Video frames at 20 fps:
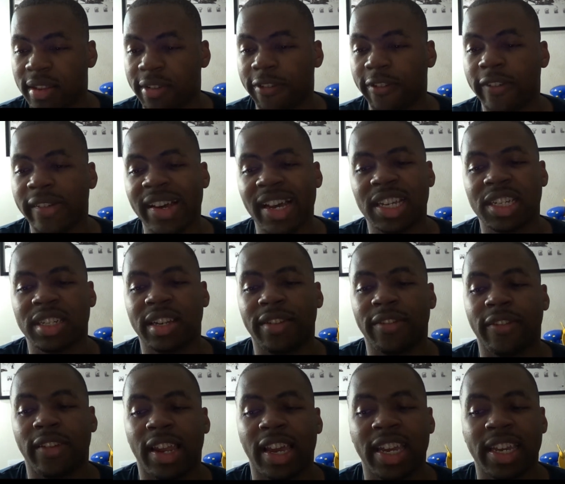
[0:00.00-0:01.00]
The flash
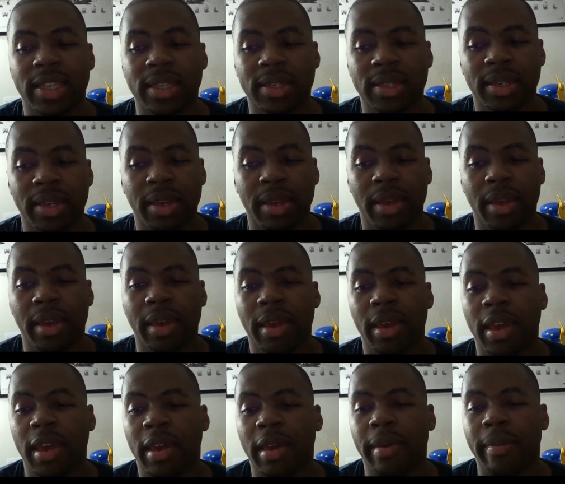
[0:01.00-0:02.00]
of light
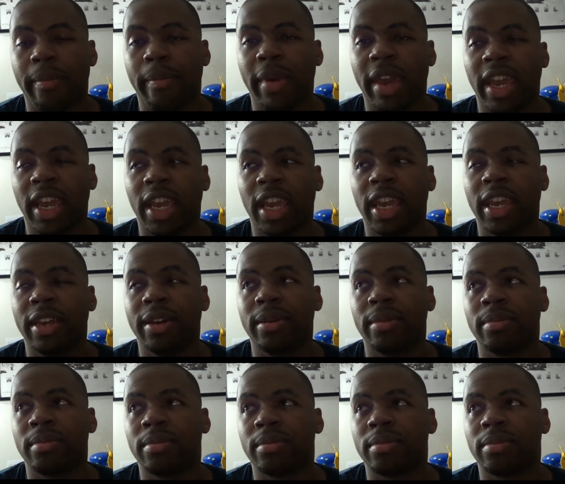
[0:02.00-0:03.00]
made
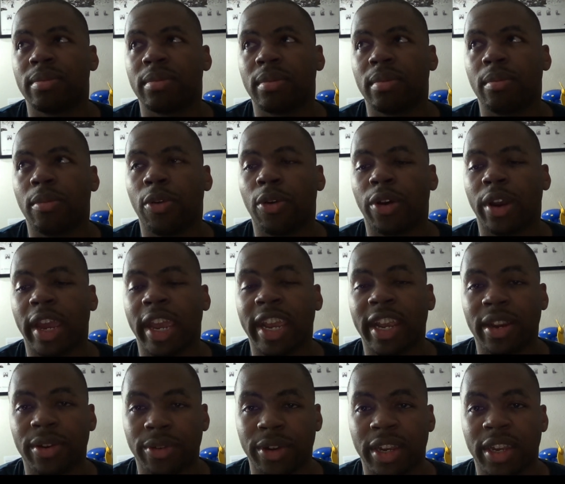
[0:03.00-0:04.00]
him more
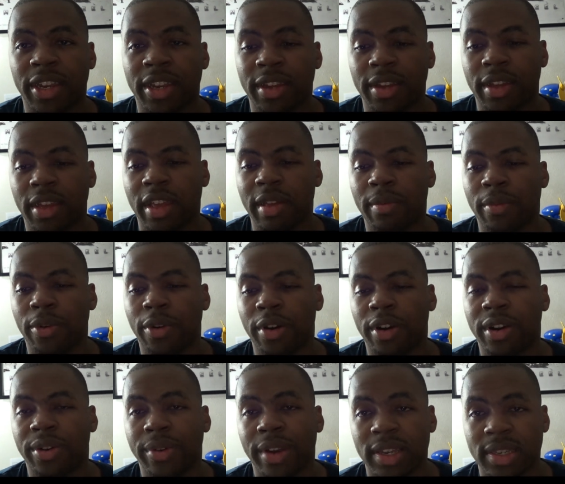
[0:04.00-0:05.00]
angry and more
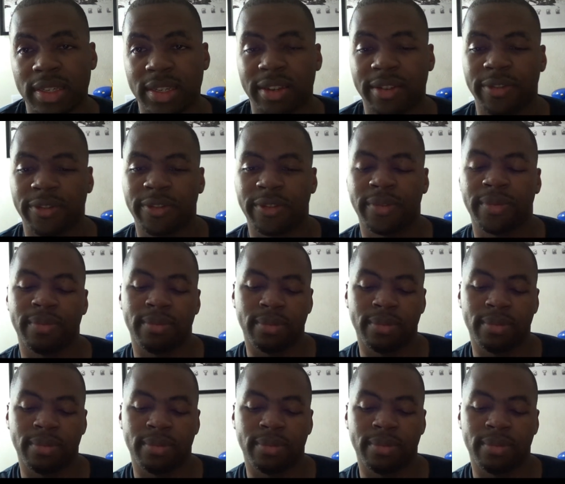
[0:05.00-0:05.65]
aggressive.